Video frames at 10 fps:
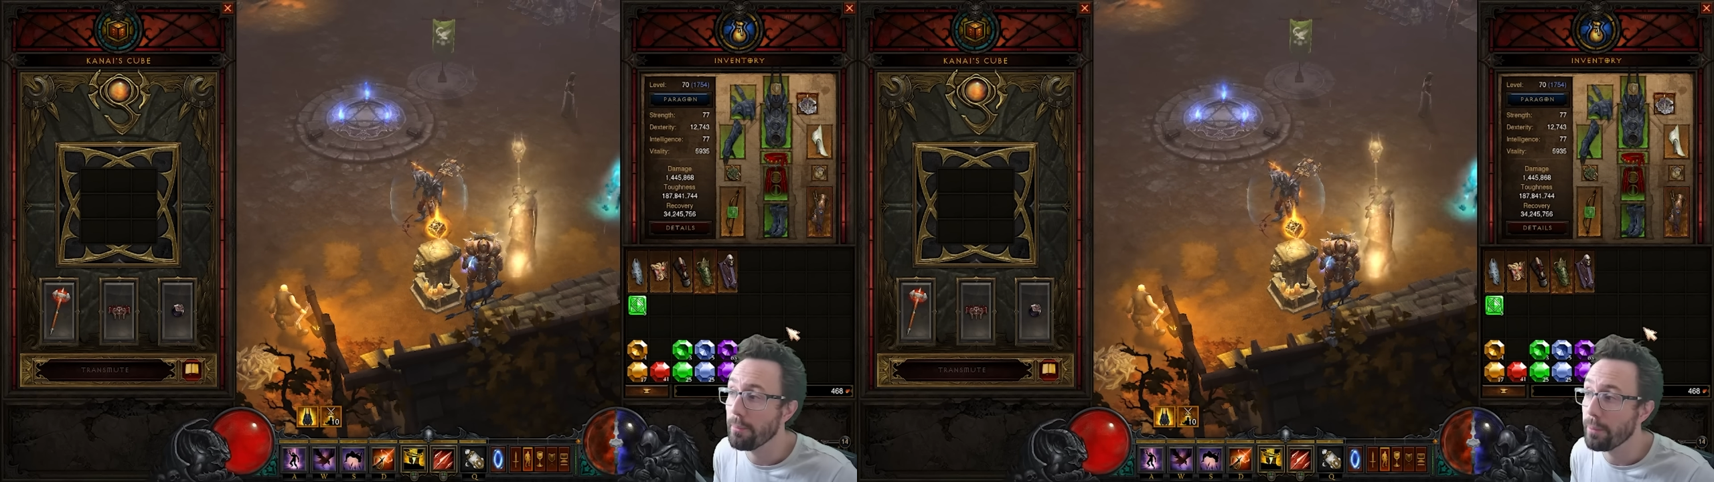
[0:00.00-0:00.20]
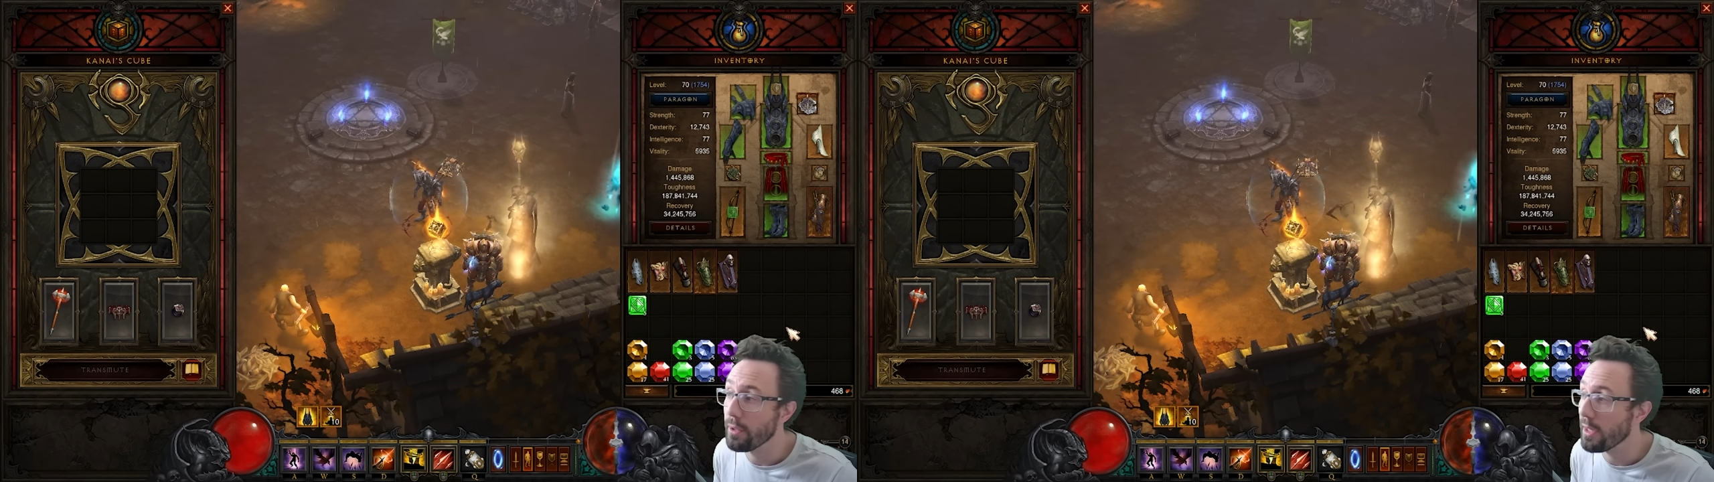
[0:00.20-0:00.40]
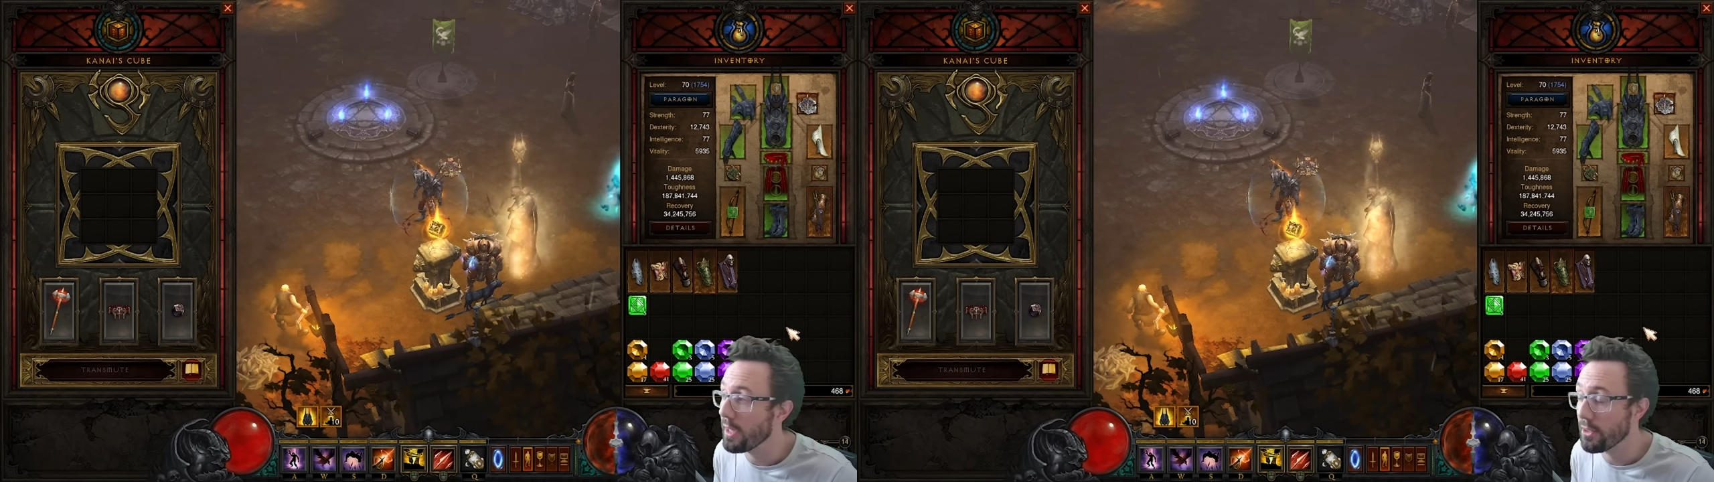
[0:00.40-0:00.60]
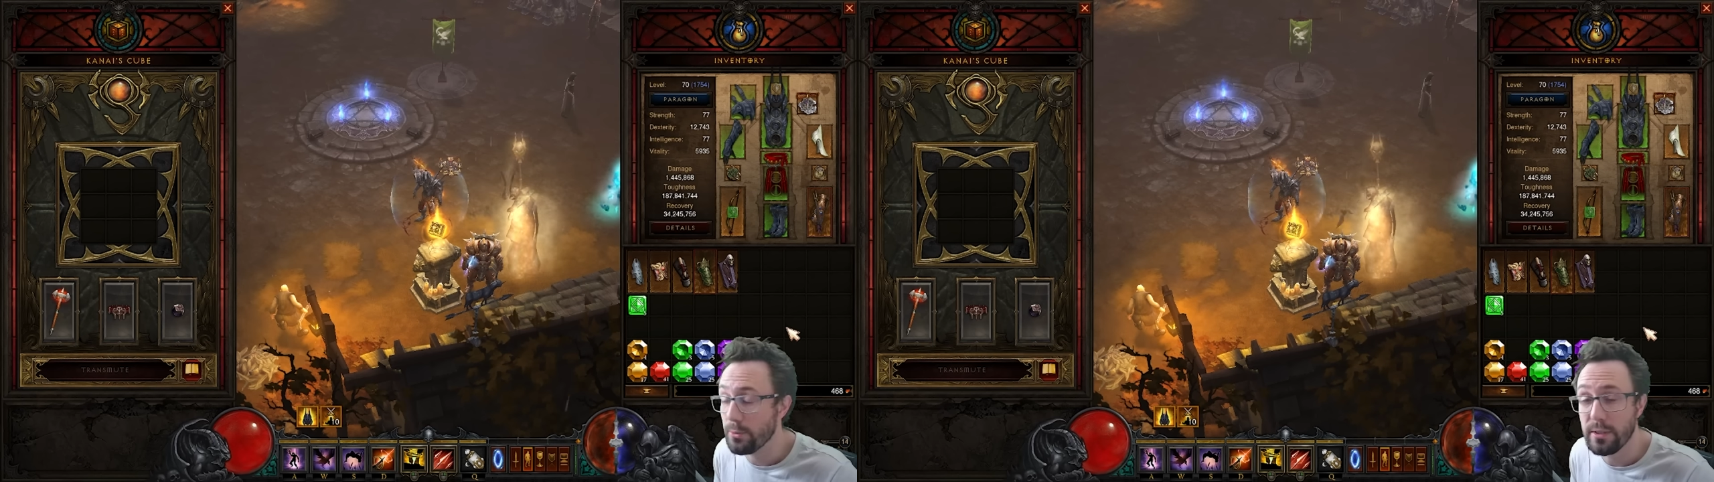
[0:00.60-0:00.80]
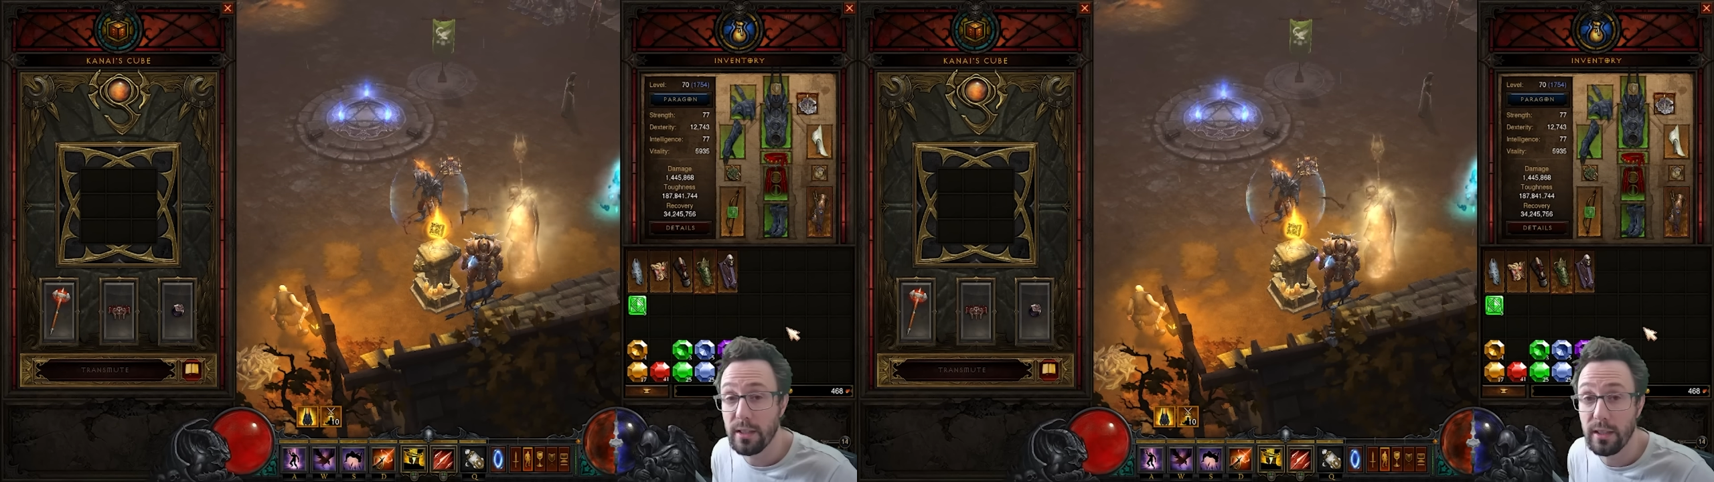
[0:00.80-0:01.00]
But as we
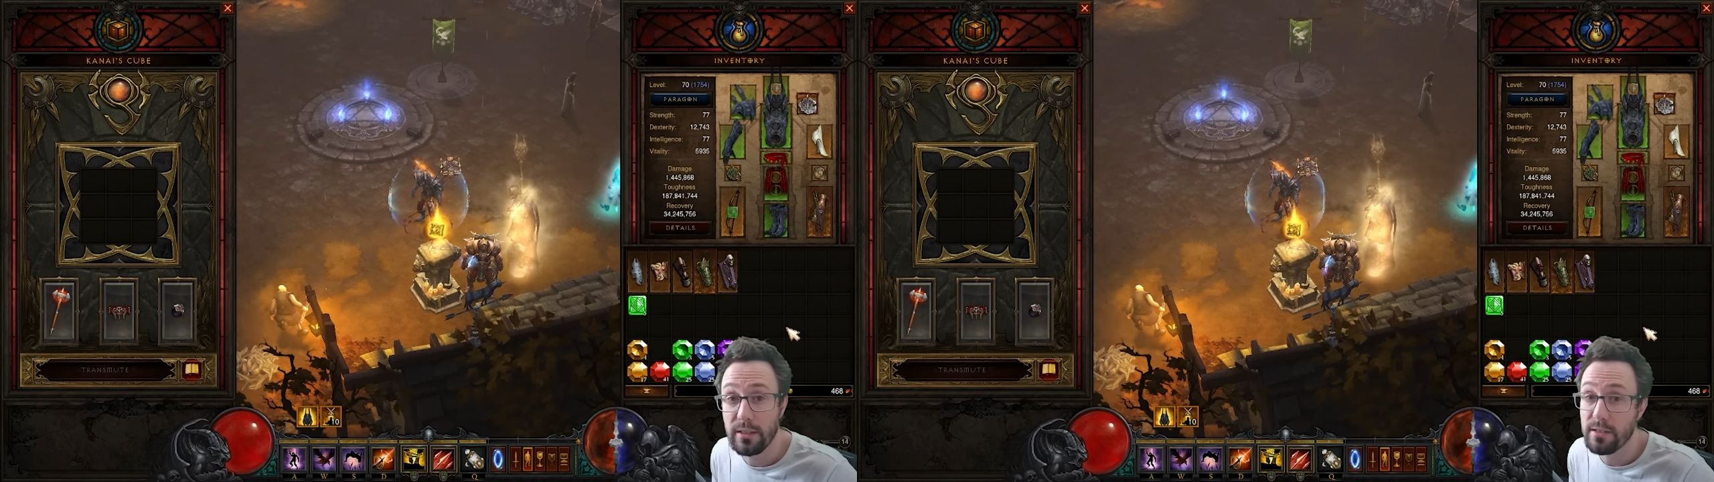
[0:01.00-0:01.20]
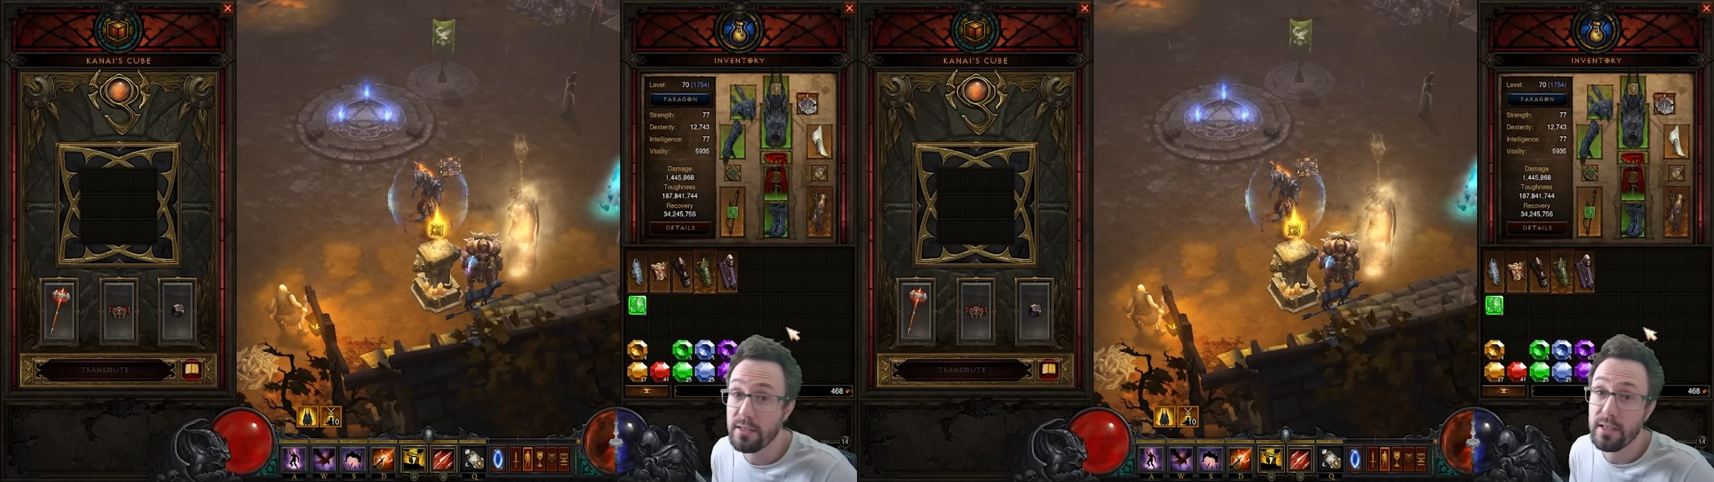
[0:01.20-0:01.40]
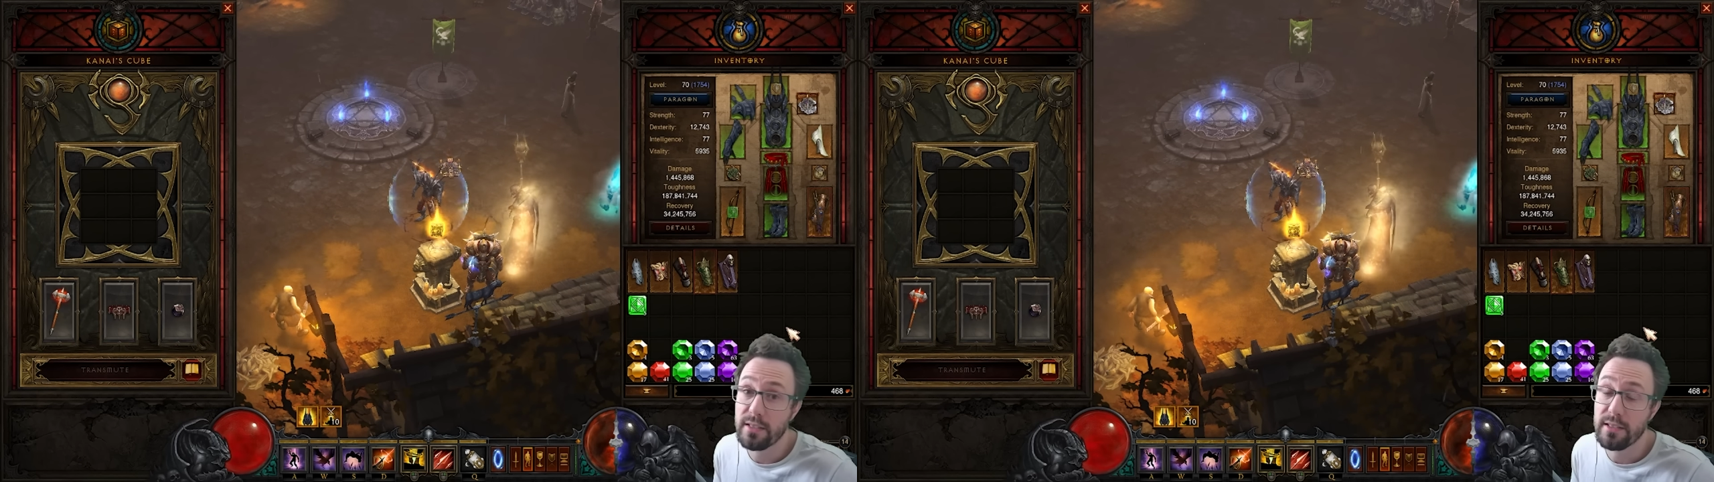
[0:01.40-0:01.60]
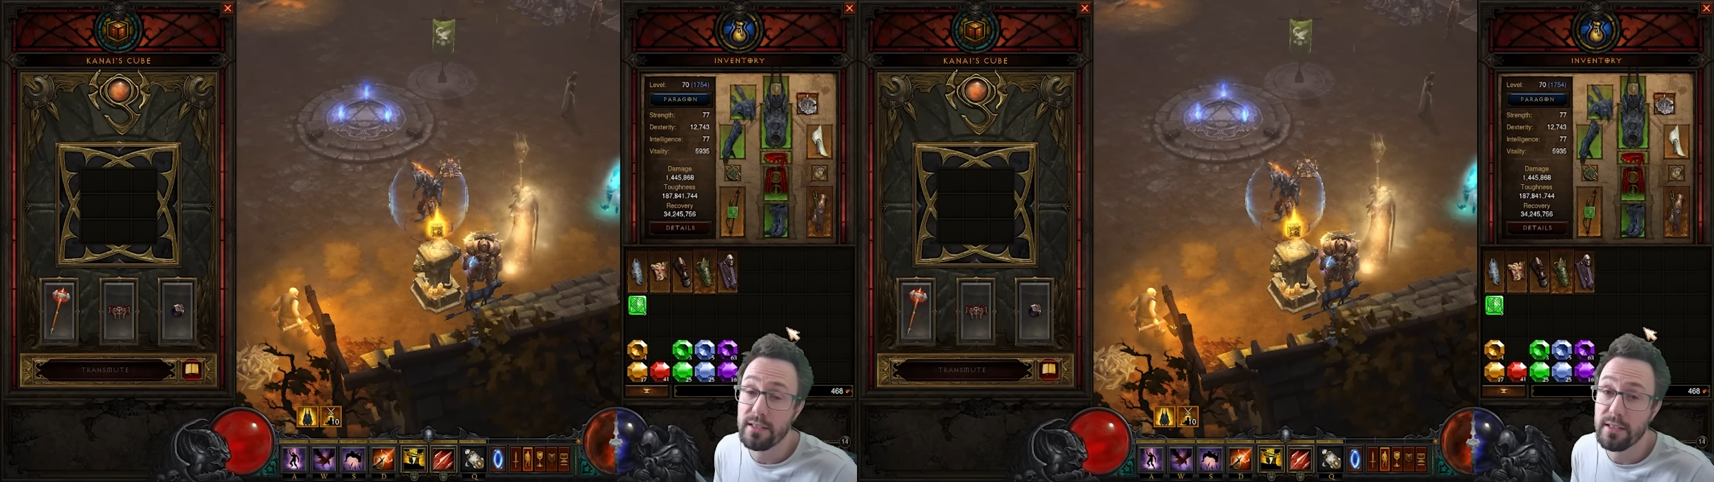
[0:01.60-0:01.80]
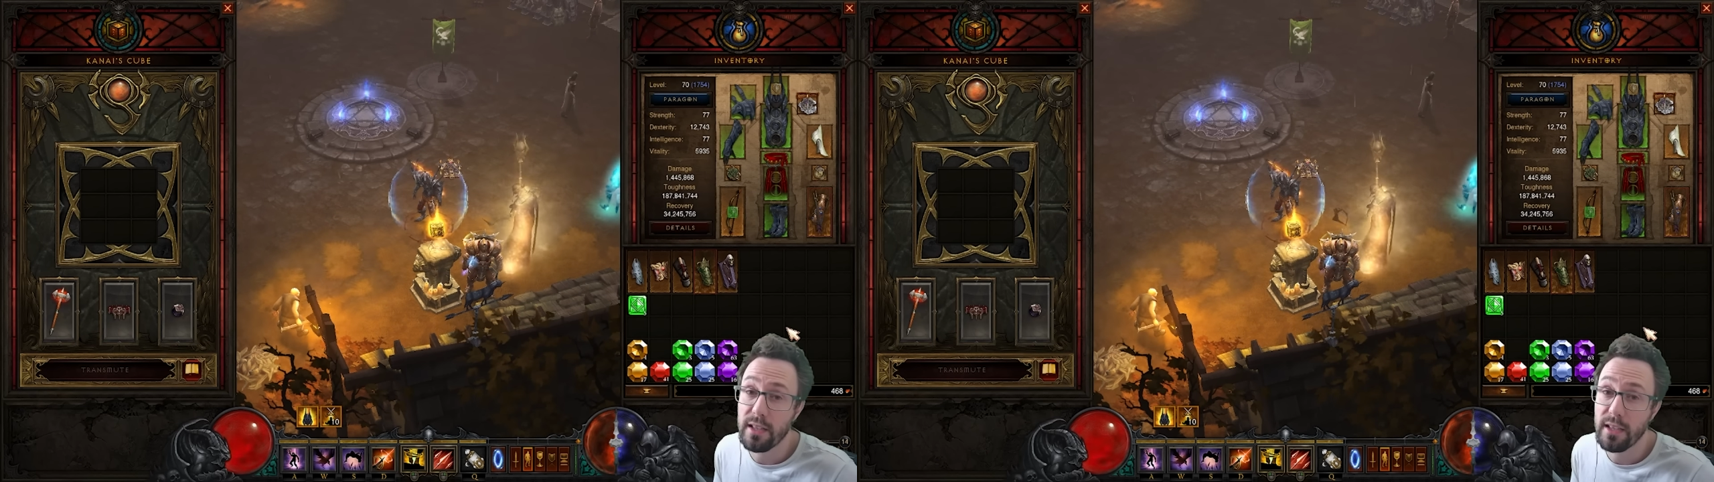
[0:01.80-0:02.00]
say, it's a starting
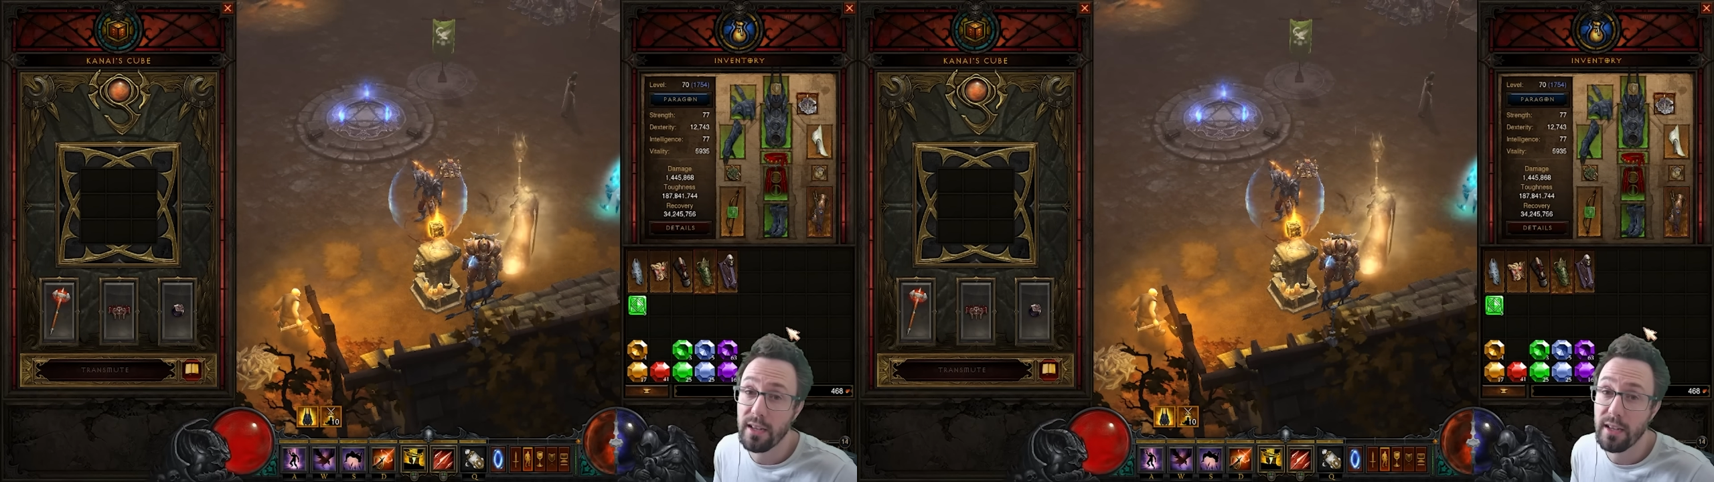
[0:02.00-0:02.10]
set